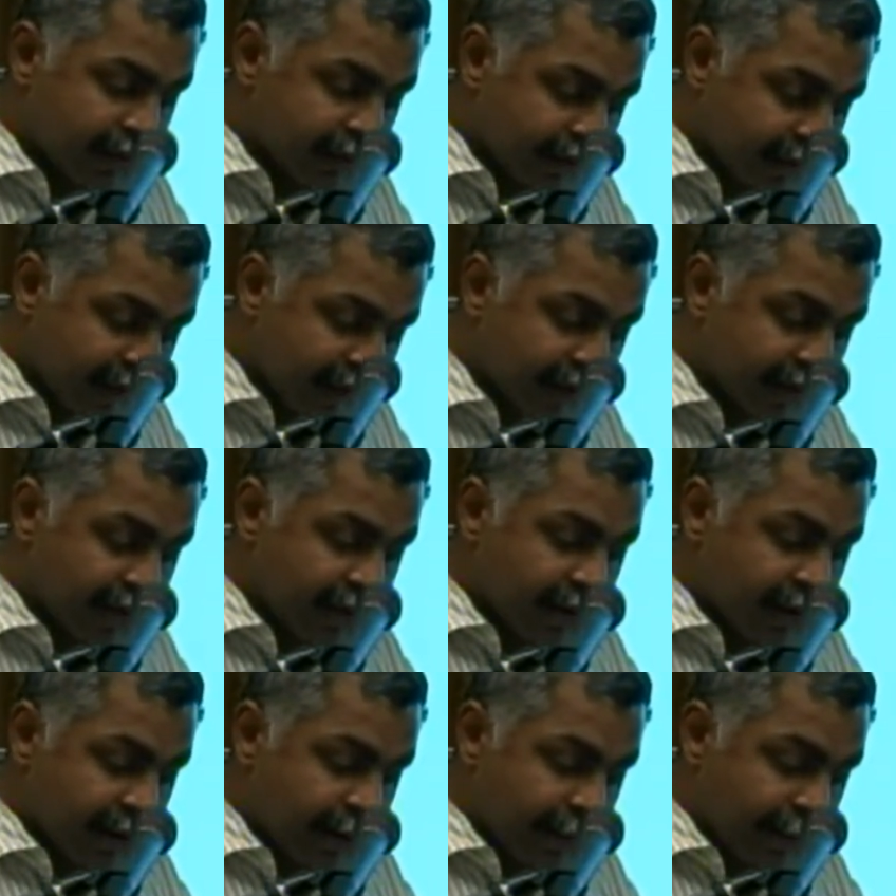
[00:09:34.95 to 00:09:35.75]
that
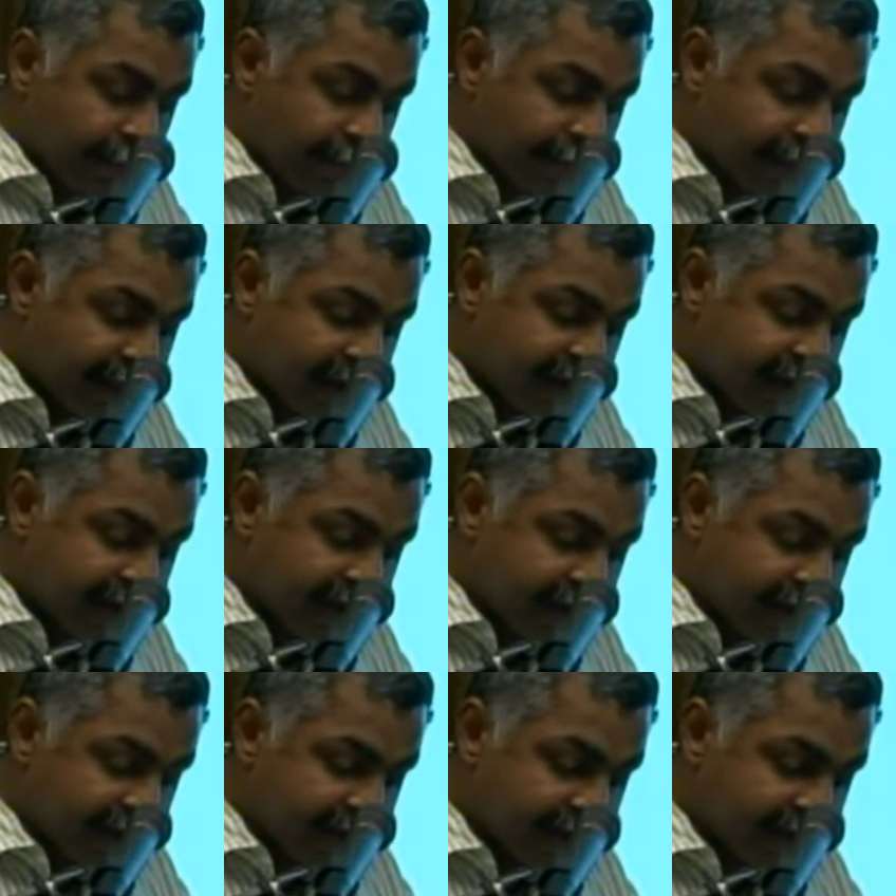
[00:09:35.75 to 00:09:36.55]
Thus,
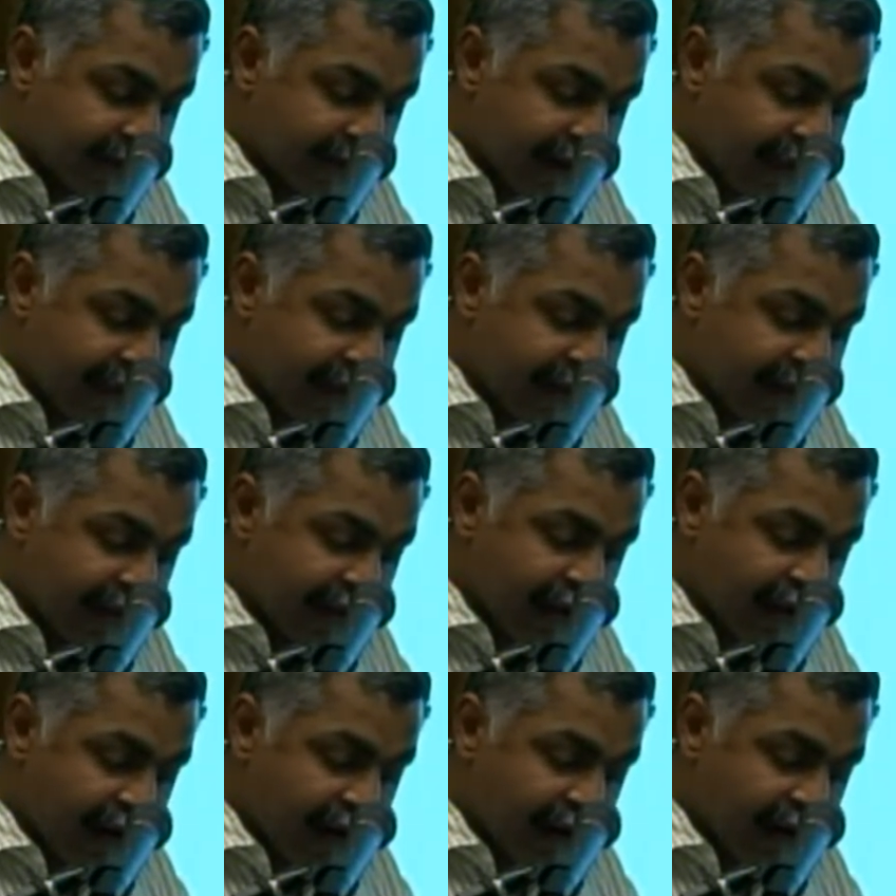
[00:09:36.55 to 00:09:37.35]
it is
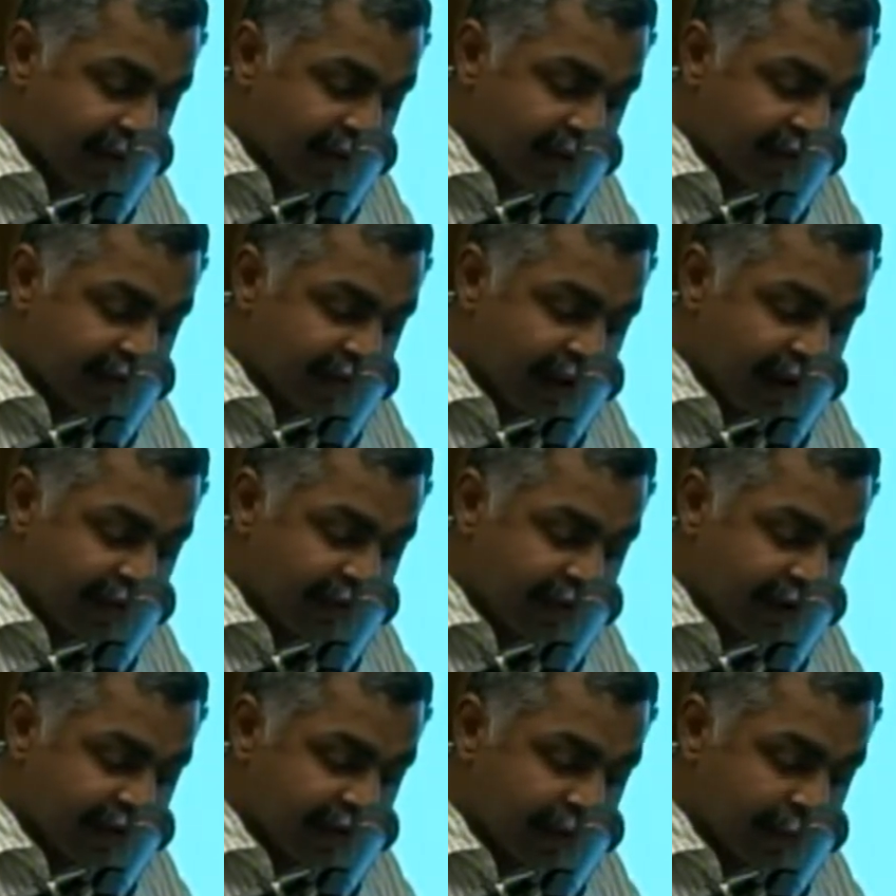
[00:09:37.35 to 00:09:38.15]
likely adversely
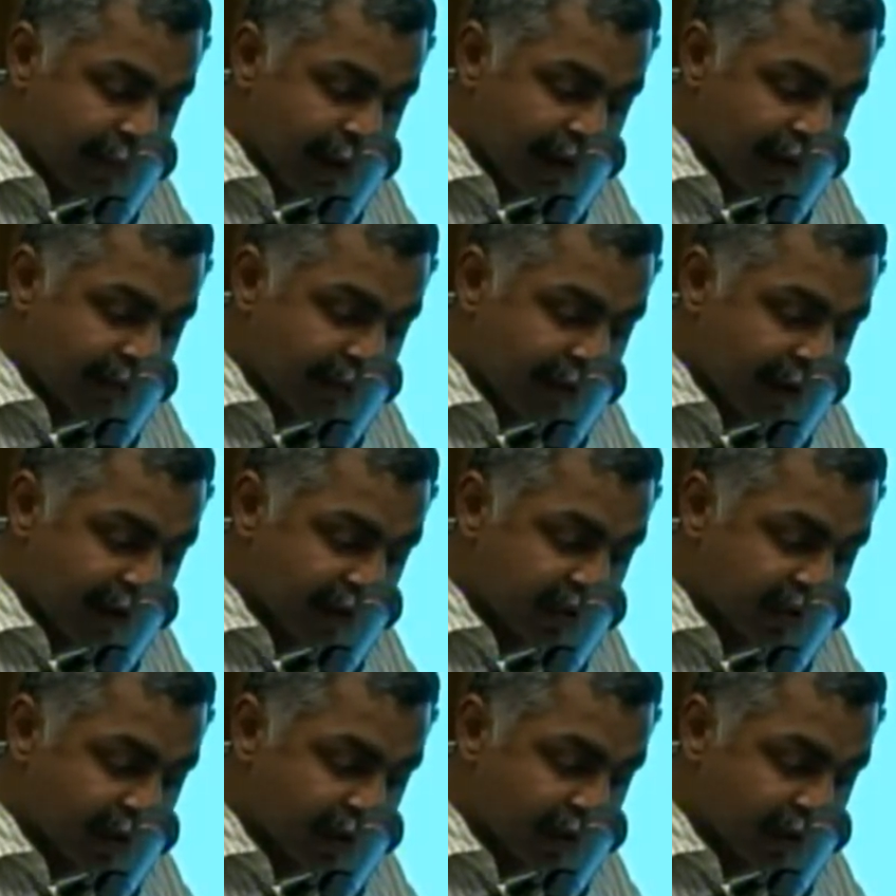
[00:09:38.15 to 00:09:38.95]
affect the
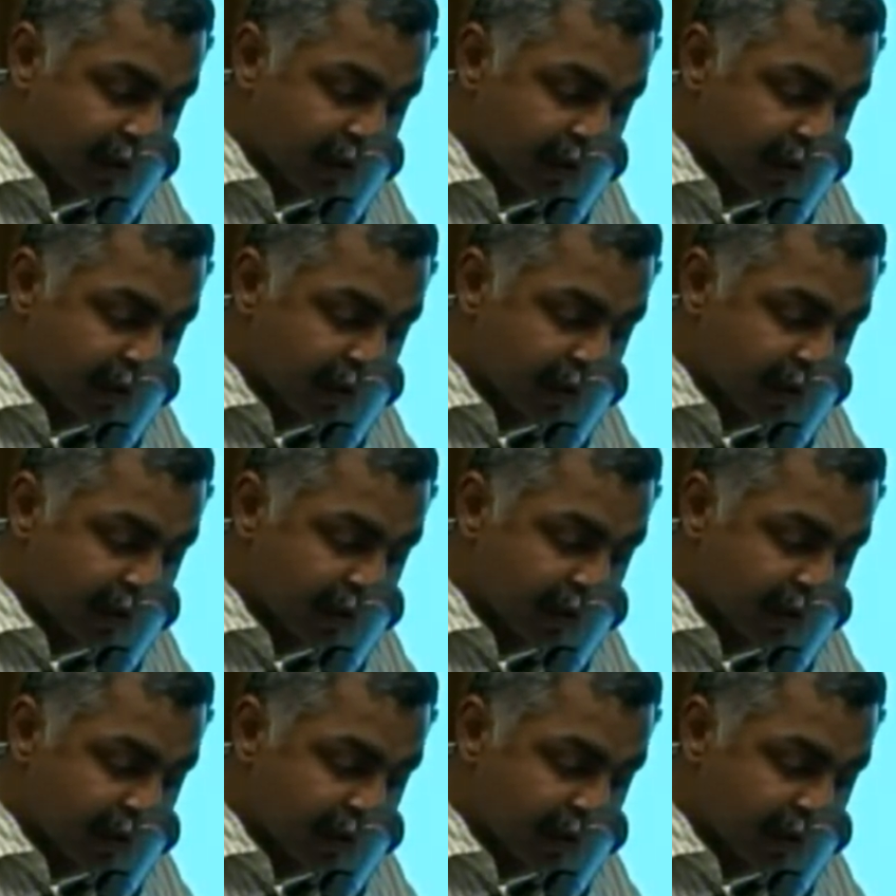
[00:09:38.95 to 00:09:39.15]
manufacturer